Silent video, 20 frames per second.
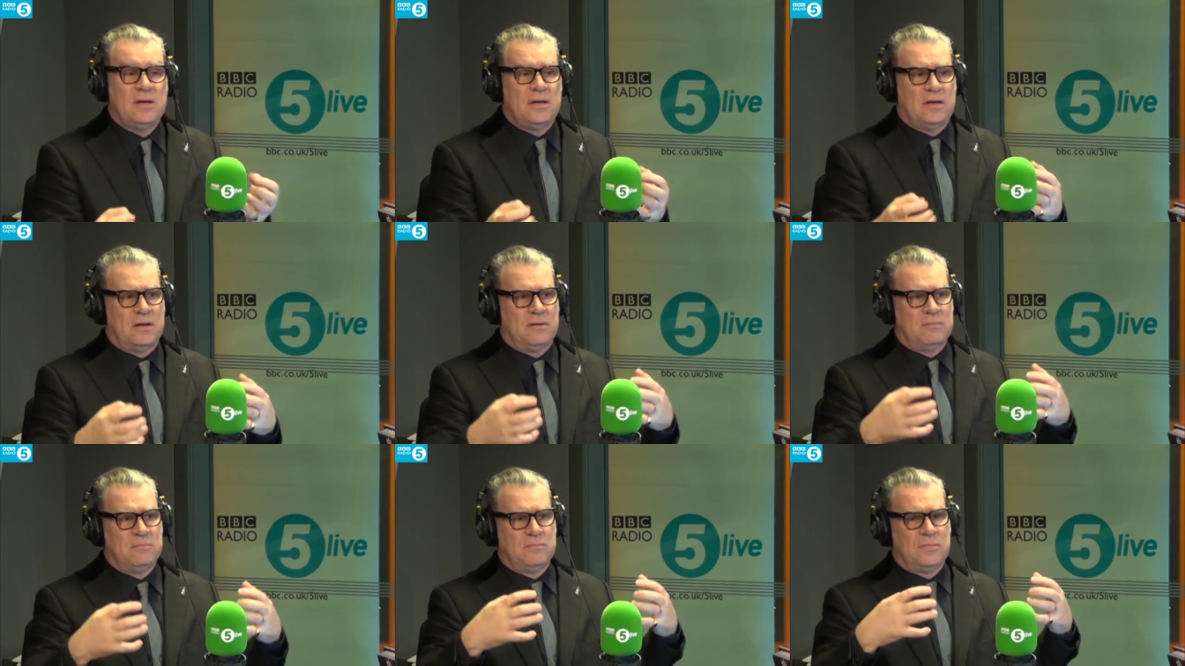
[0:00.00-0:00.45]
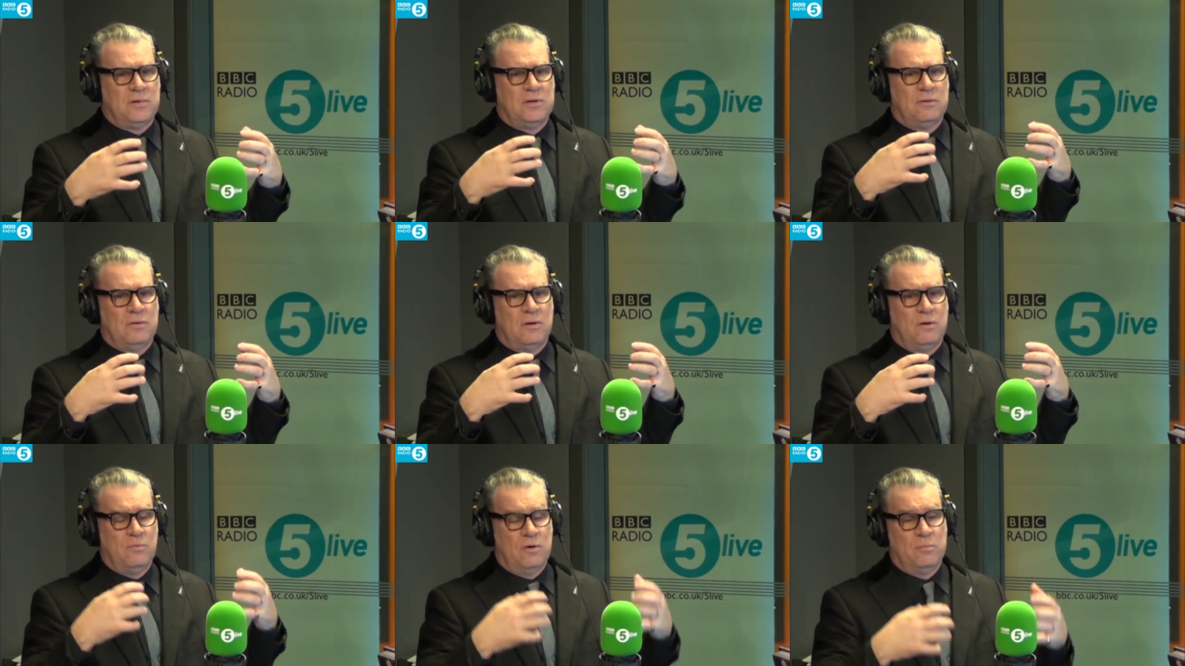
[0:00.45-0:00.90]
Um, you
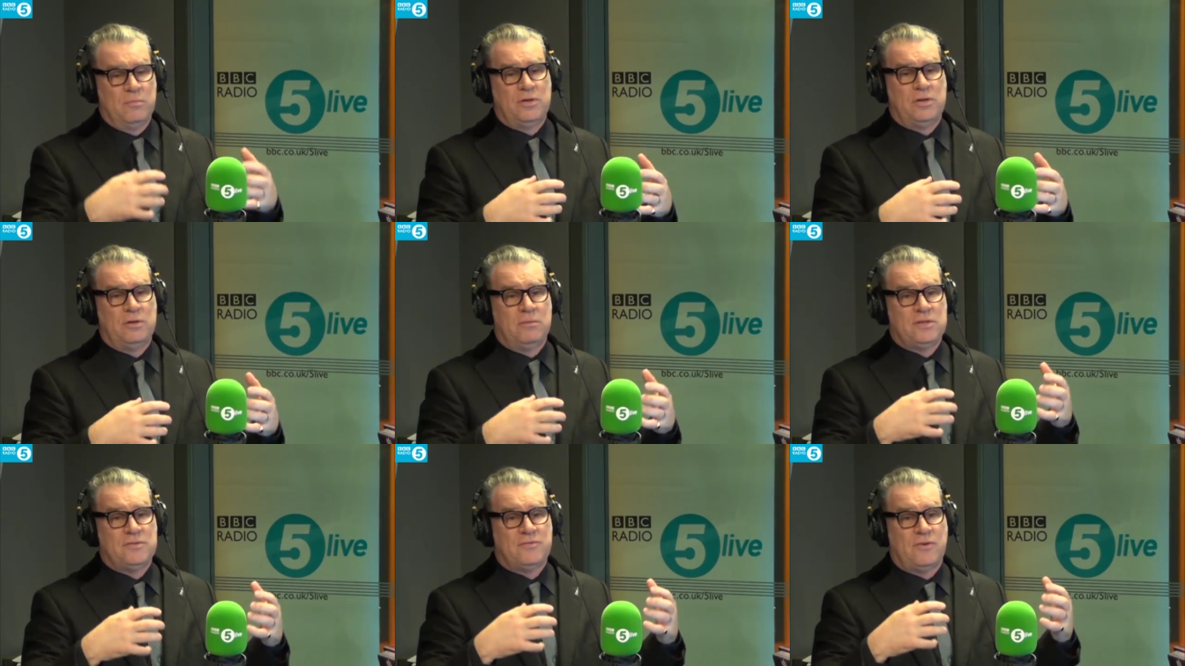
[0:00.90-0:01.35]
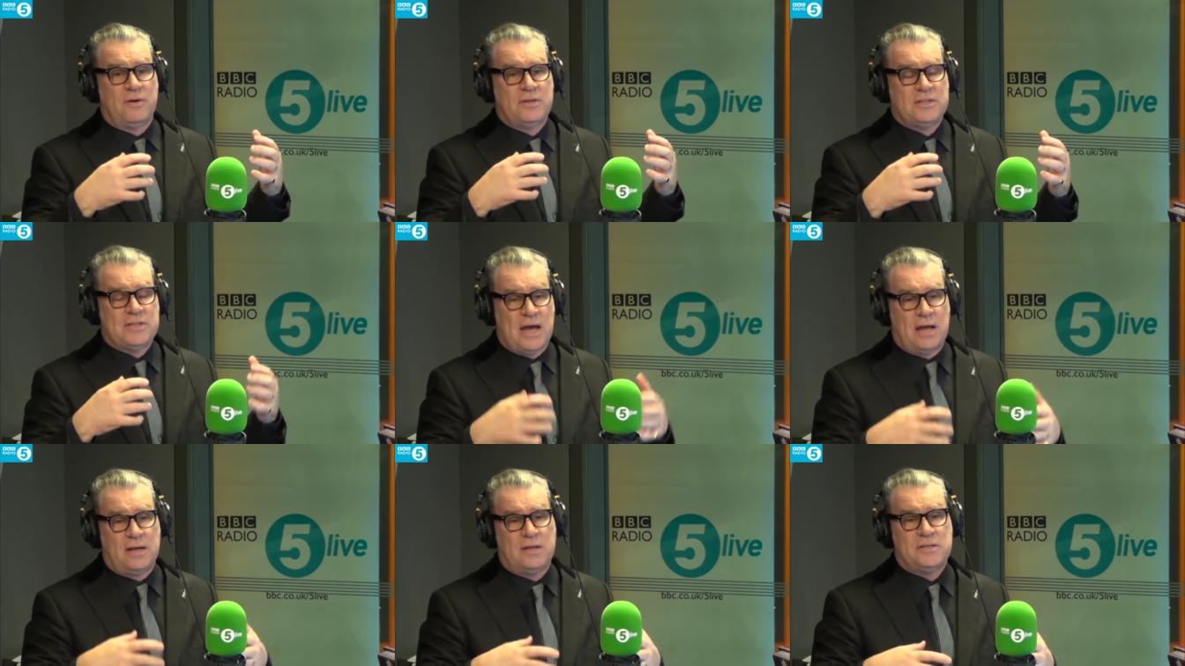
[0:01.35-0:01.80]
know, a woman who is very
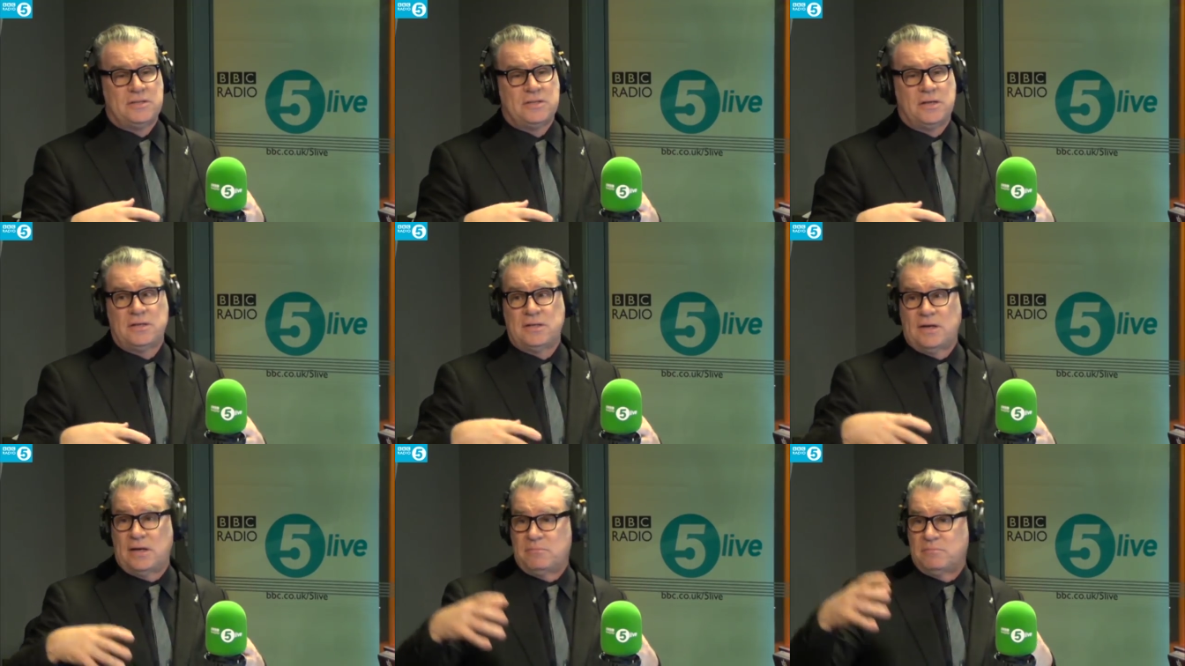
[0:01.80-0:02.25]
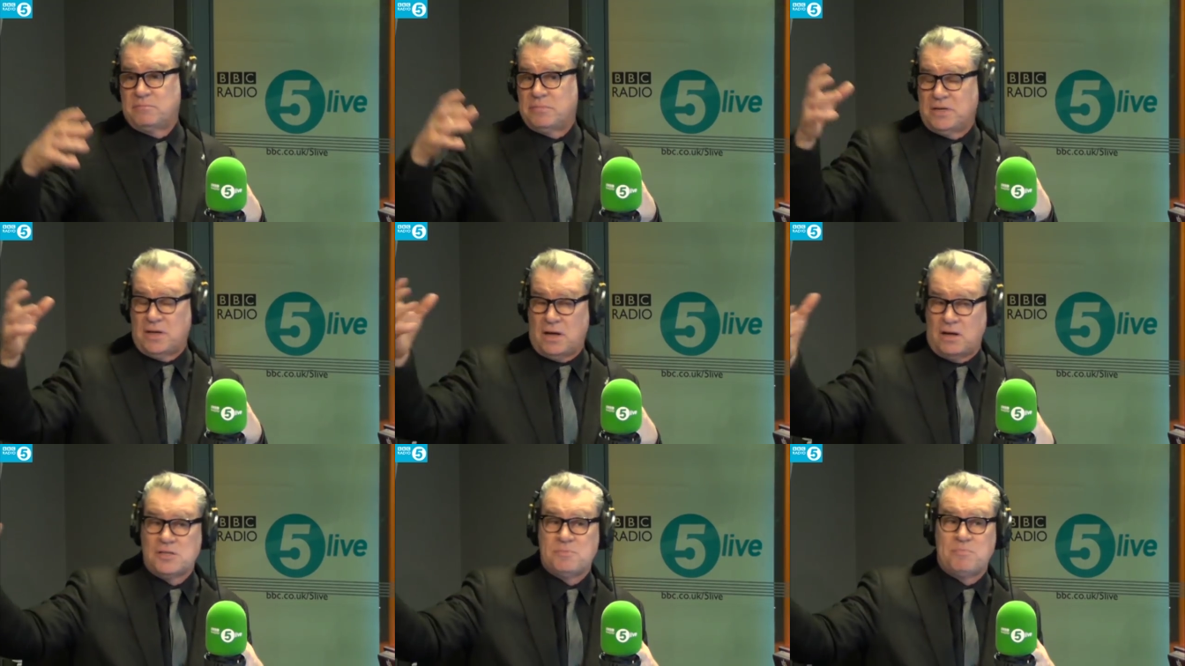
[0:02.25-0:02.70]
talented and
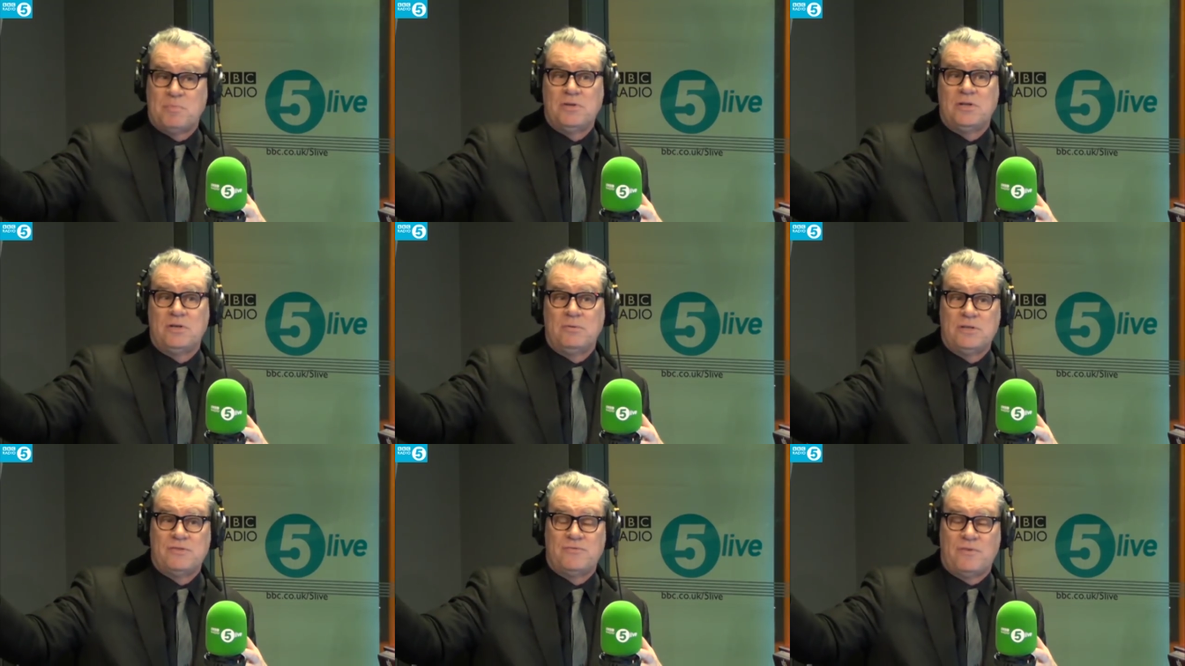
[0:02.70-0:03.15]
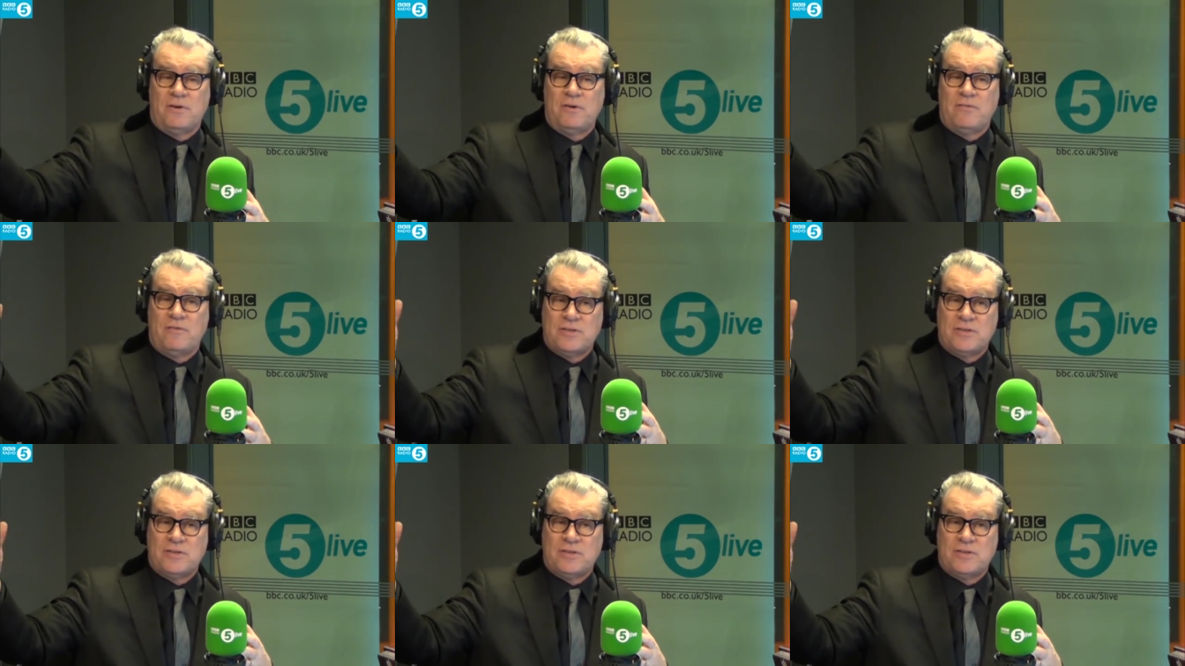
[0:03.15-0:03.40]
but a husband who is very,